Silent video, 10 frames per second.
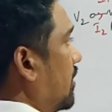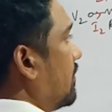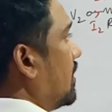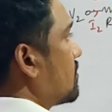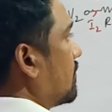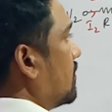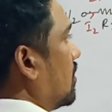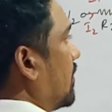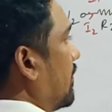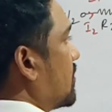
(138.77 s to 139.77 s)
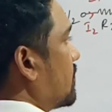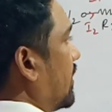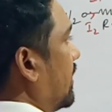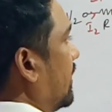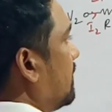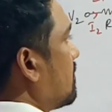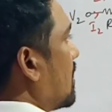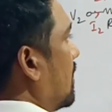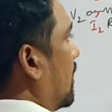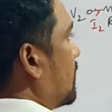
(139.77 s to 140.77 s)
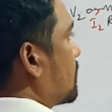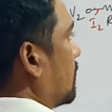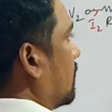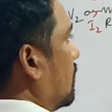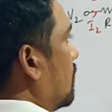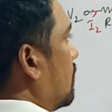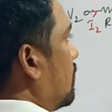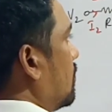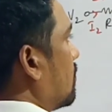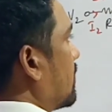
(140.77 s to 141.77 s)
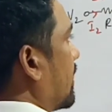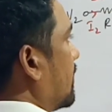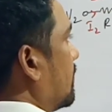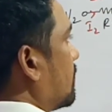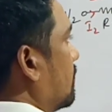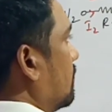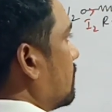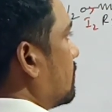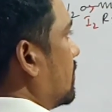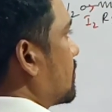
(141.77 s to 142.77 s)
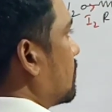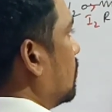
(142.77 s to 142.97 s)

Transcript: impedance of the opamp is very high, and so no current through this